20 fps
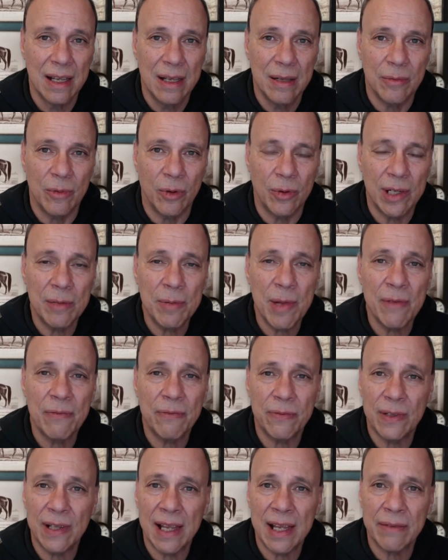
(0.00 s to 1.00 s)
But what about
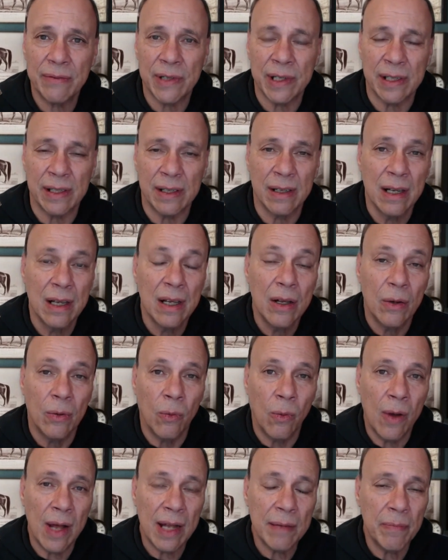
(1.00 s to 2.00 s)
Flavien?
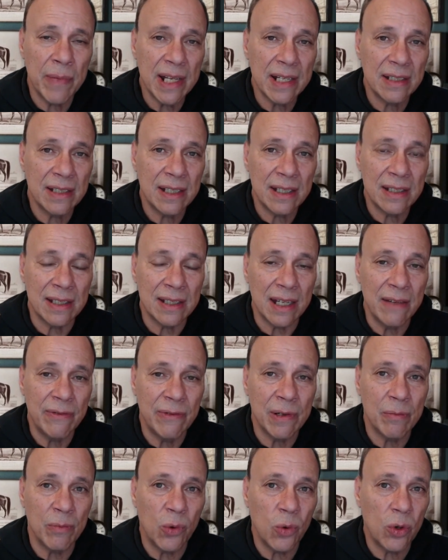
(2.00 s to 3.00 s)
What makes his
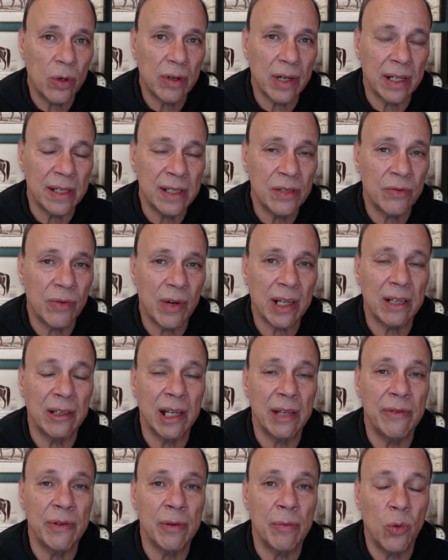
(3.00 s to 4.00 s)

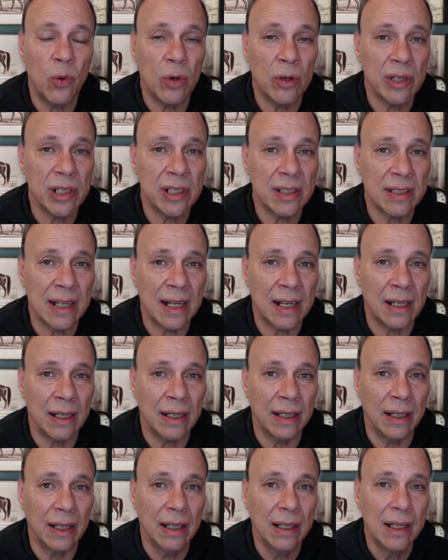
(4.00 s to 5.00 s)
record even more
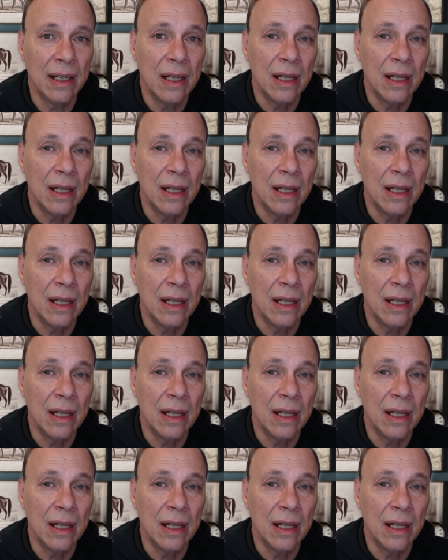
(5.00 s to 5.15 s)
astounding?